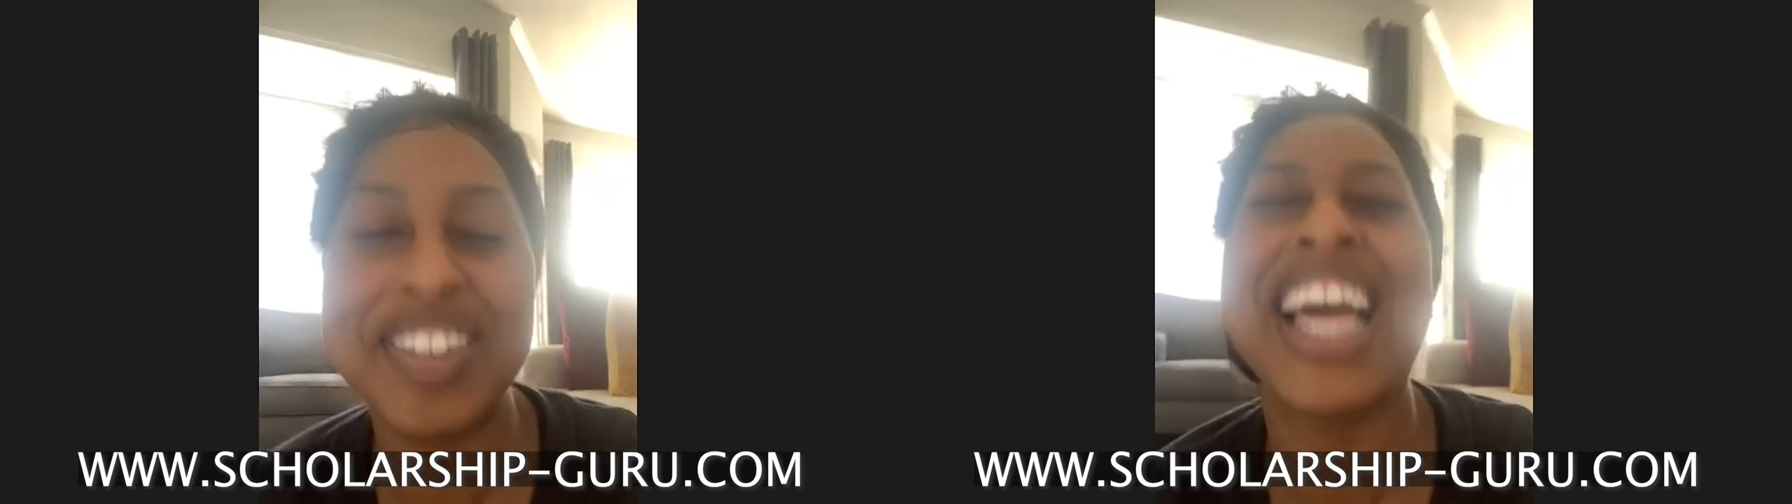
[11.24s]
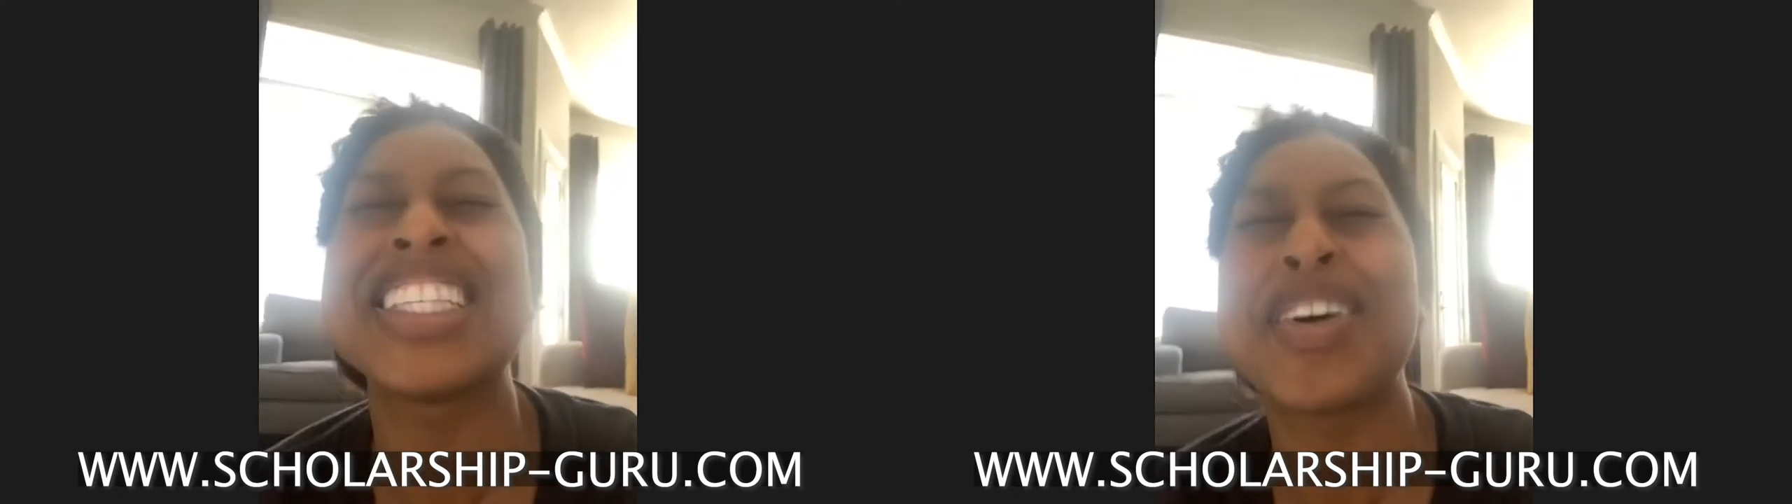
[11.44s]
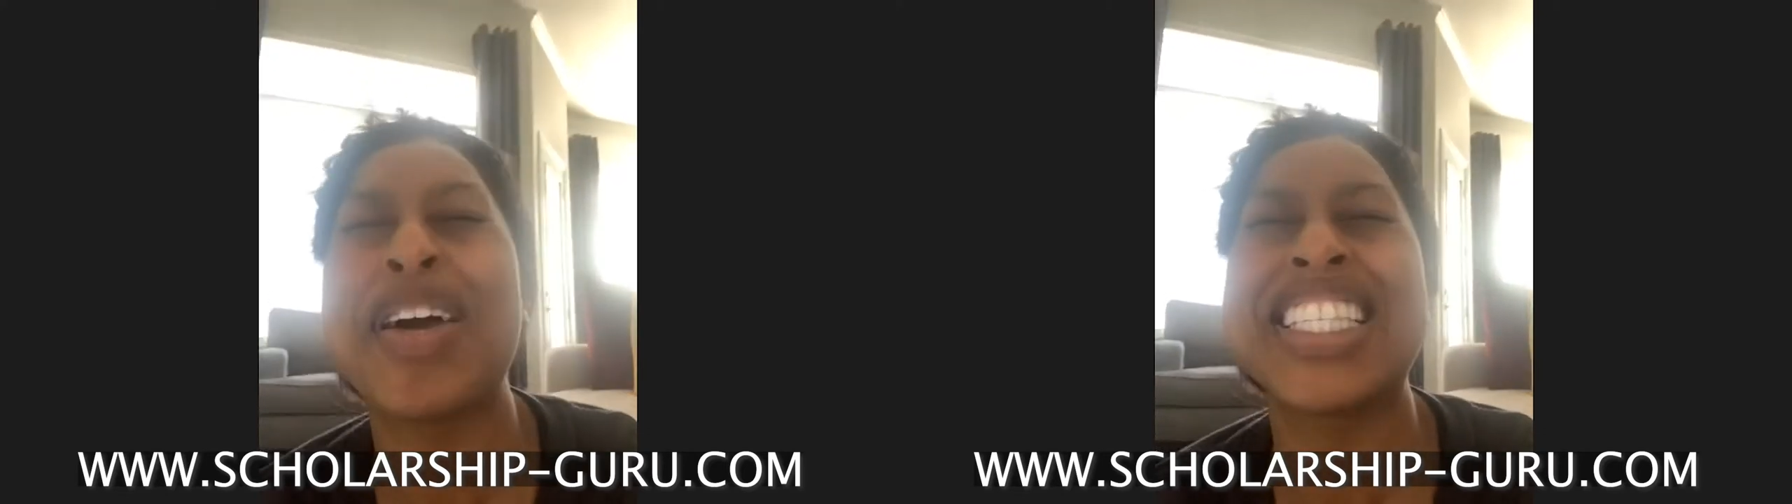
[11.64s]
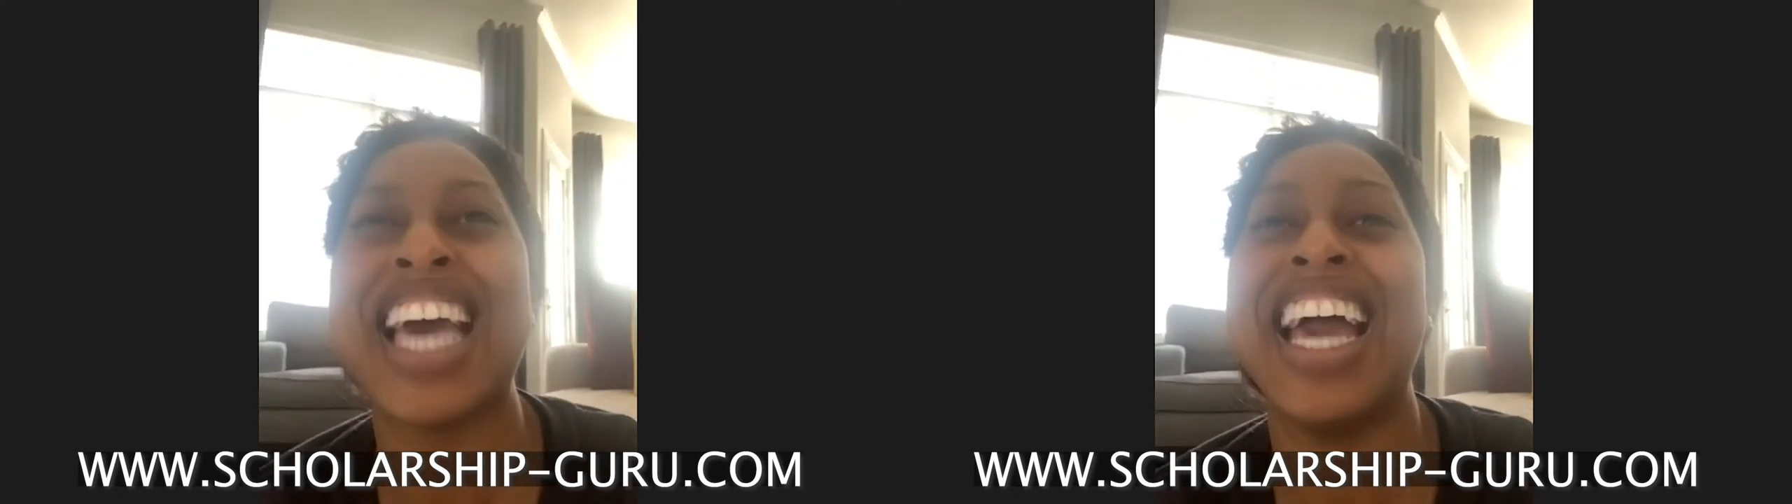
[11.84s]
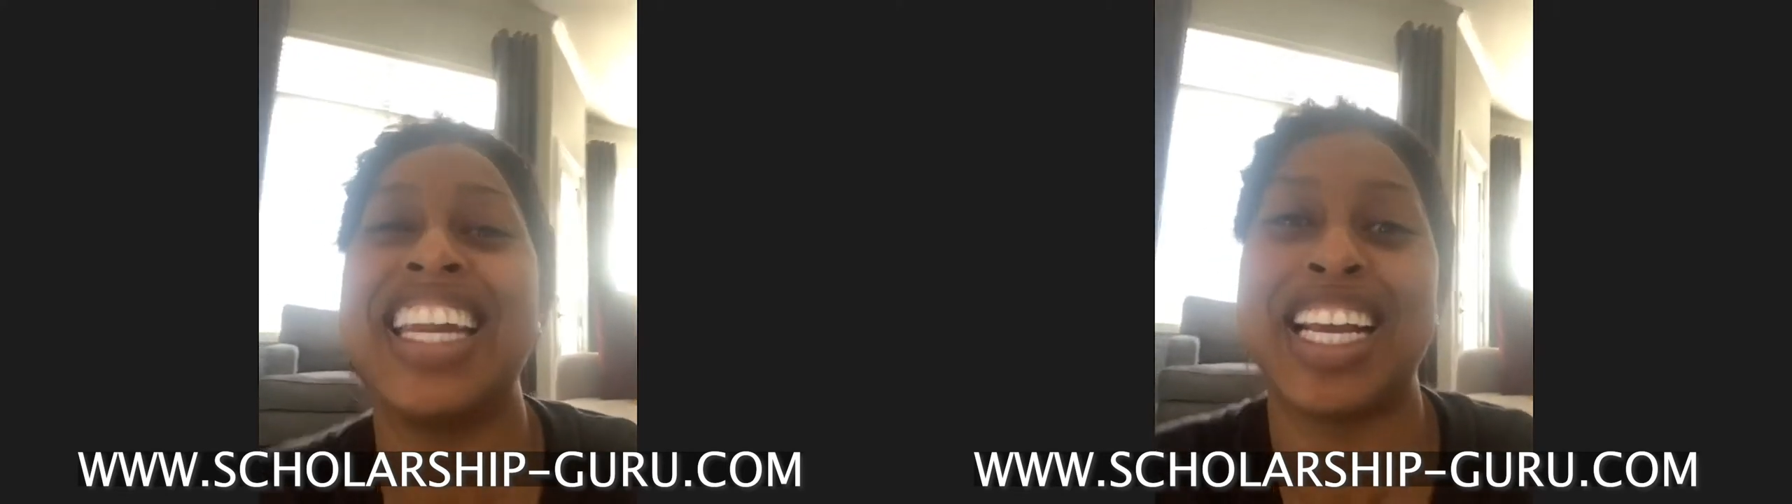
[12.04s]

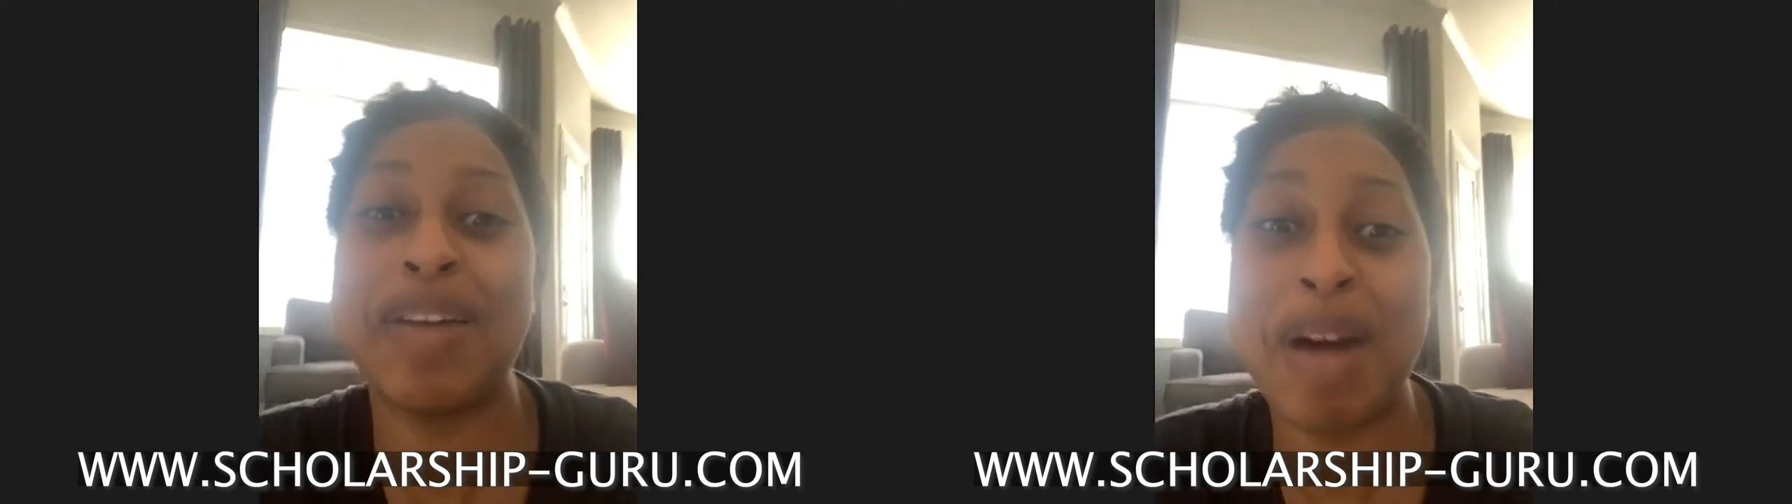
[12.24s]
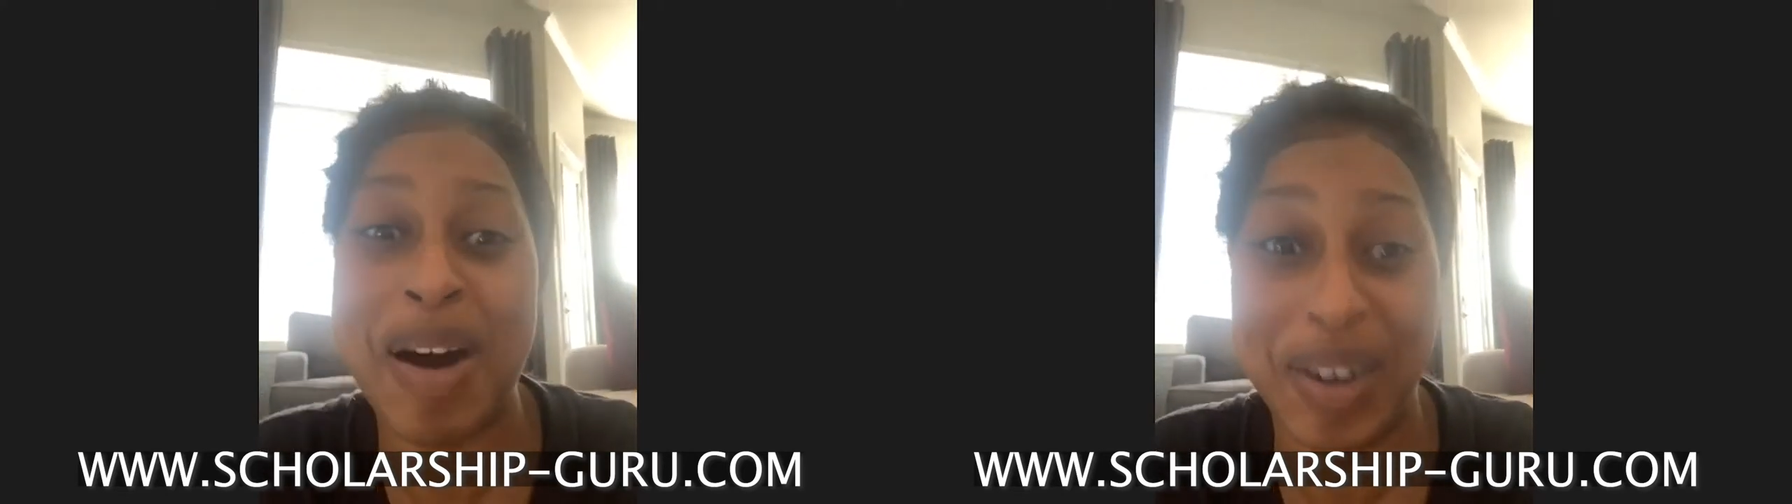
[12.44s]
Come on,